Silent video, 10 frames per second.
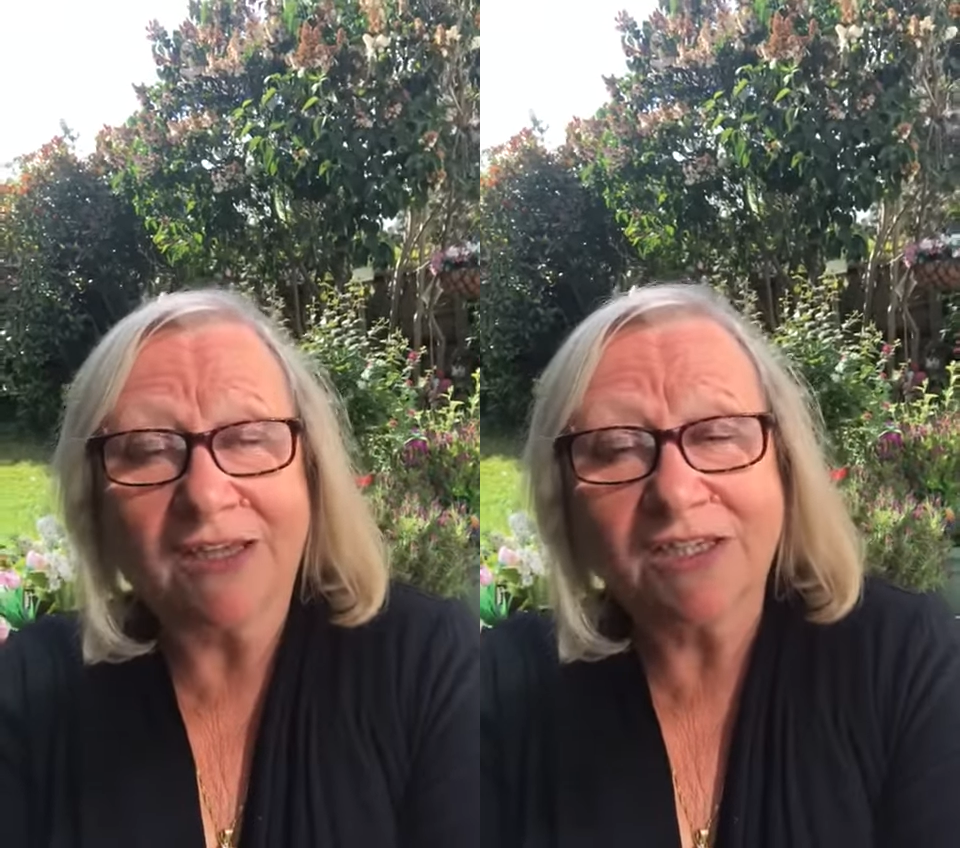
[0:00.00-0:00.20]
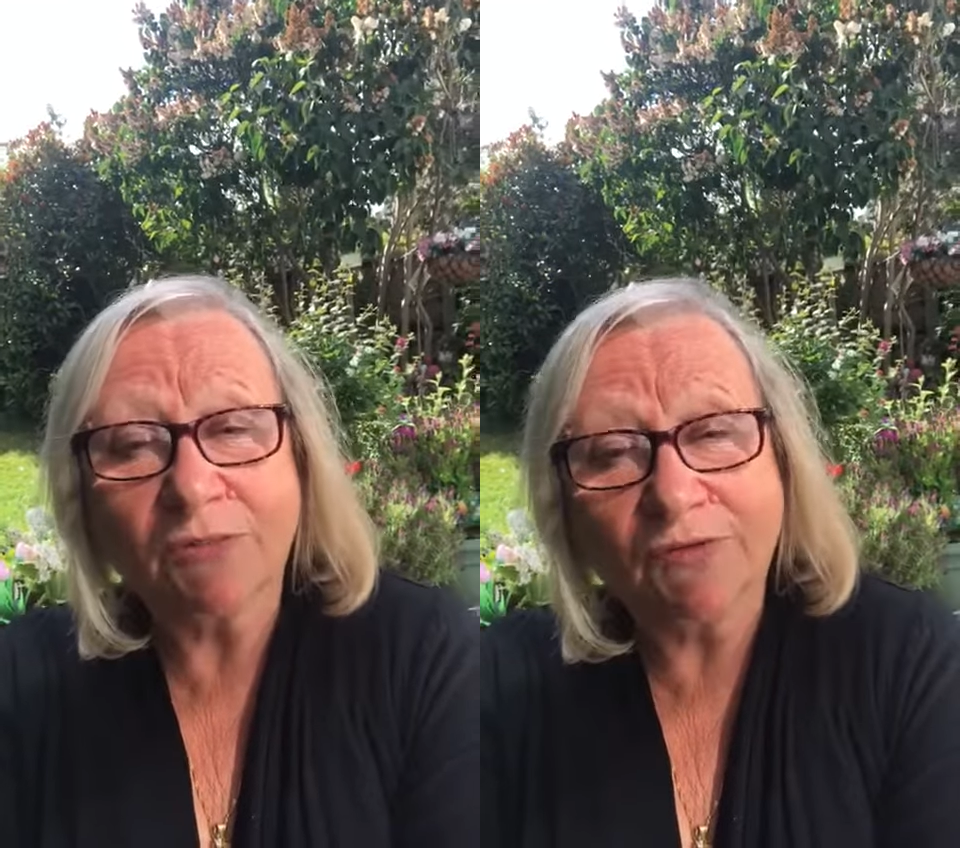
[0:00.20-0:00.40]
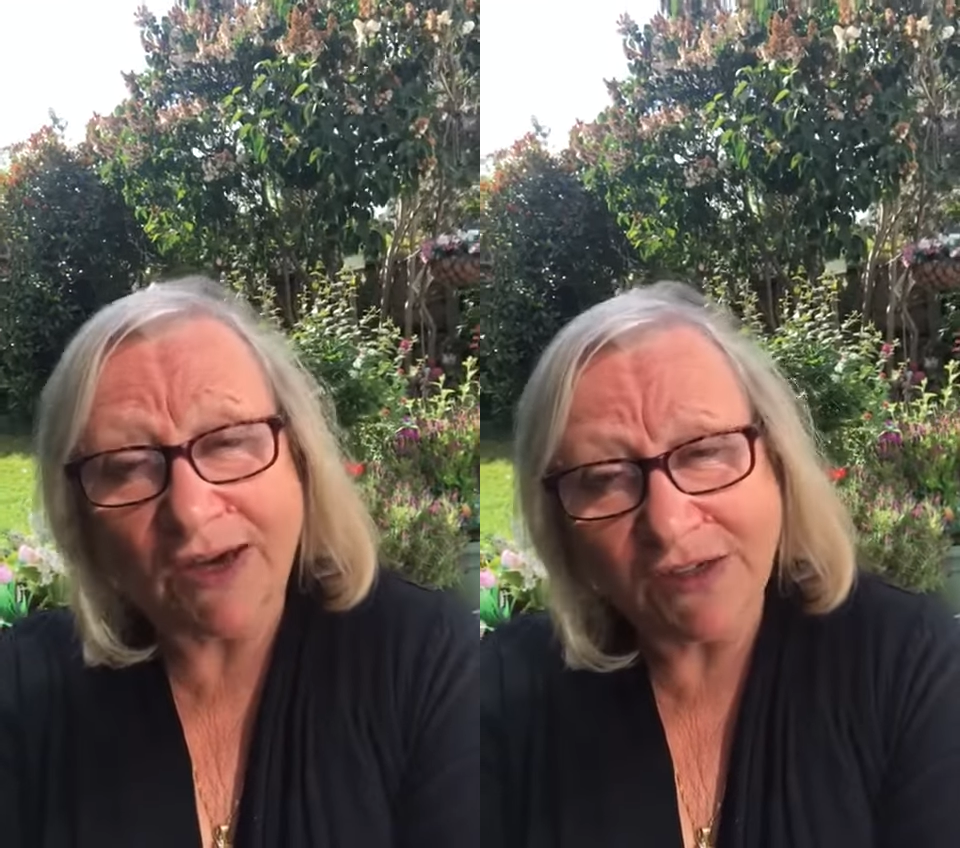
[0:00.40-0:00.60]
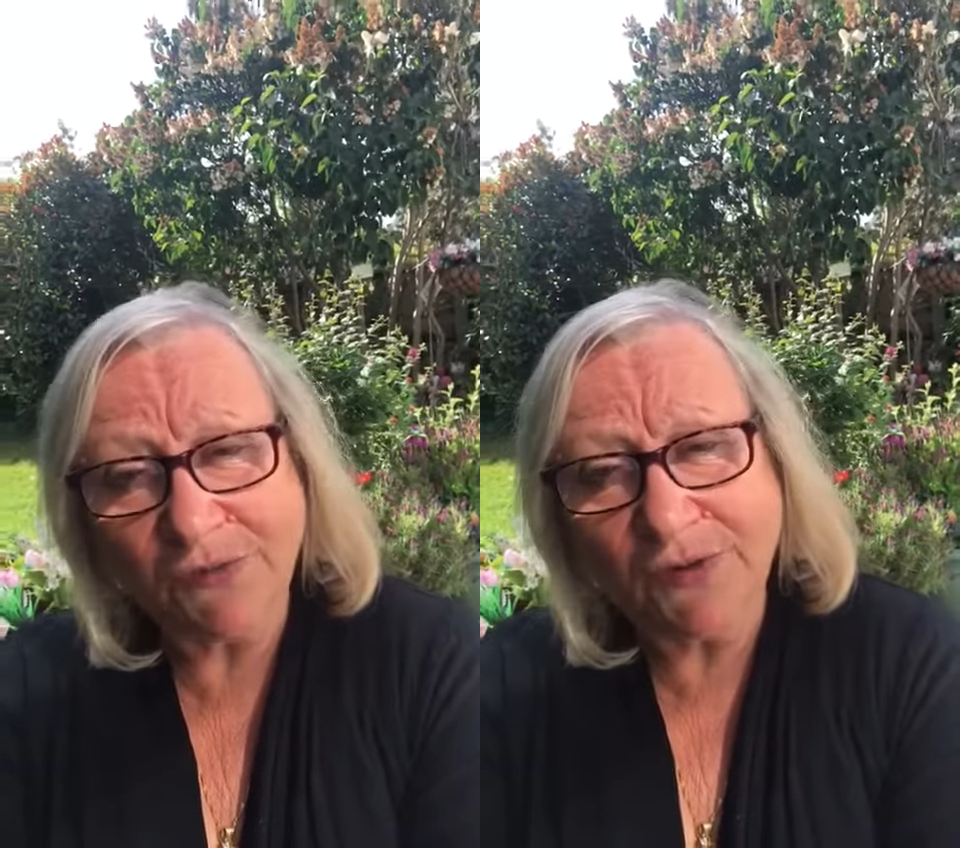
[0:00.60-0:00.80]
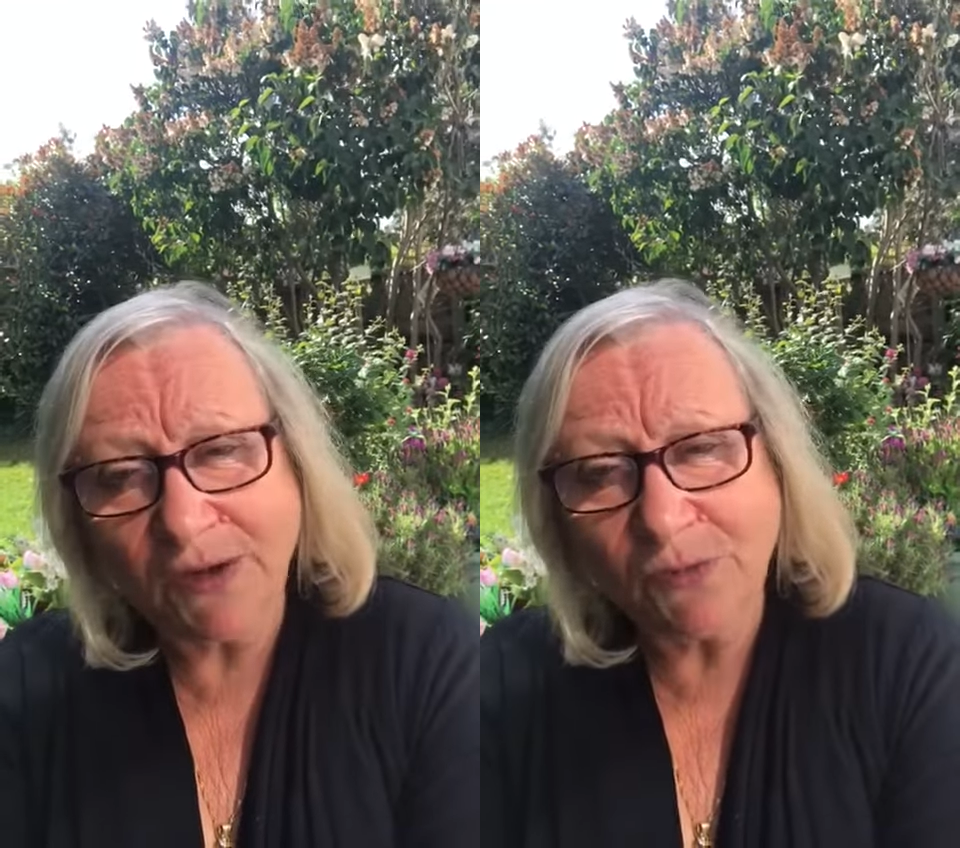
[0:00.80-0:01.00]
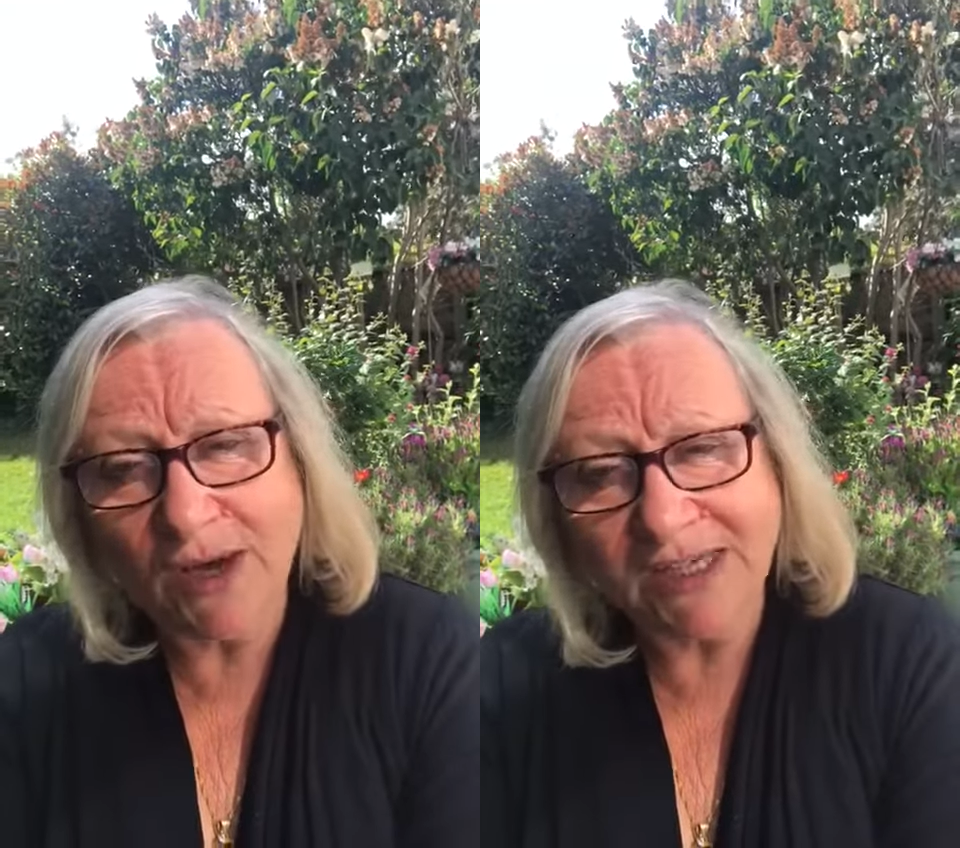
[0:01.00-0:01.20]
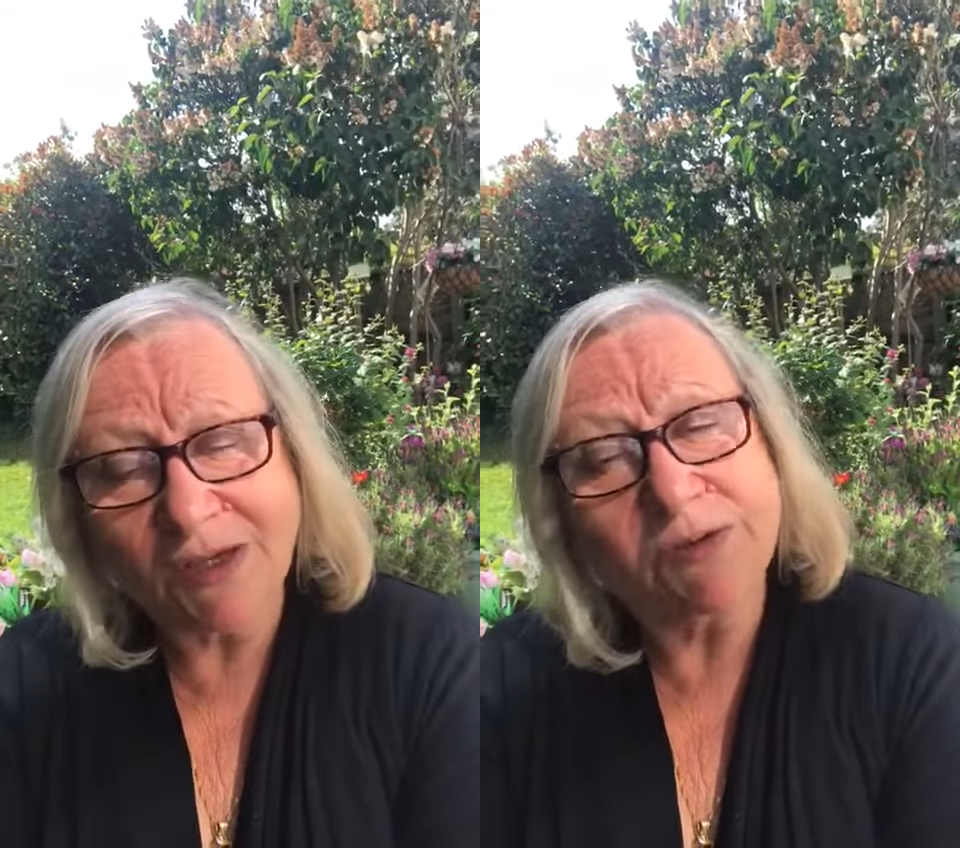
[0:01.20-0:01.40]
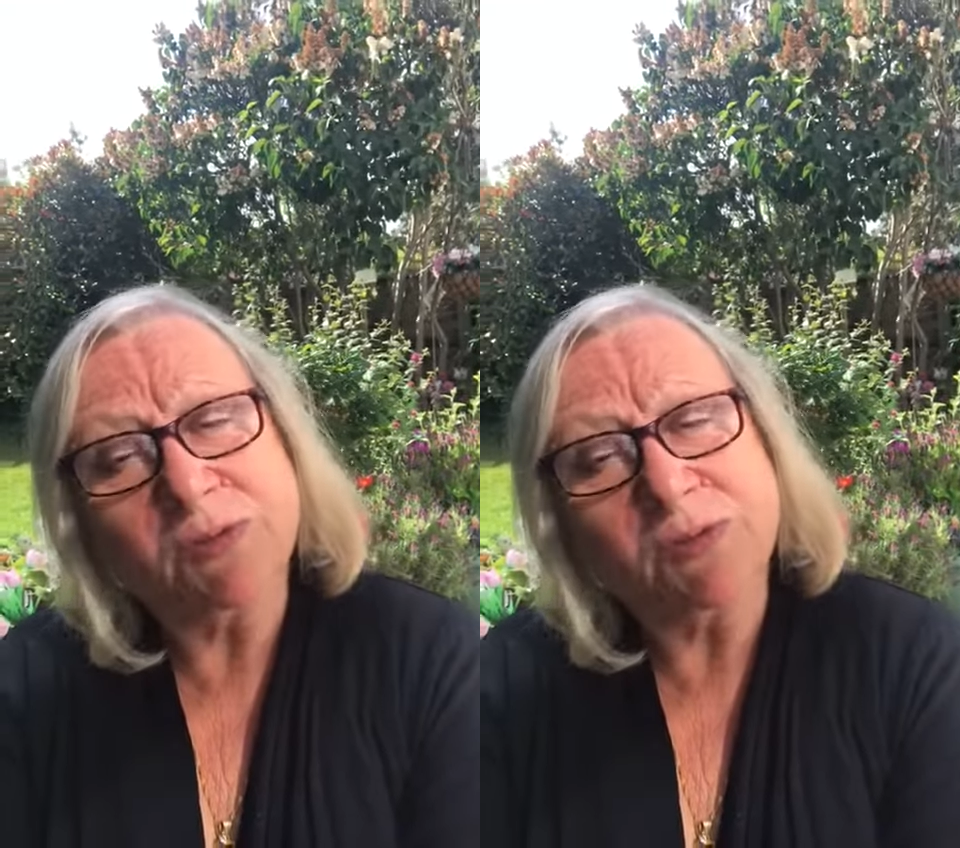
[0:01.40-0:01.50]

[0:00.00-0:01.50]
so we've had to find ways,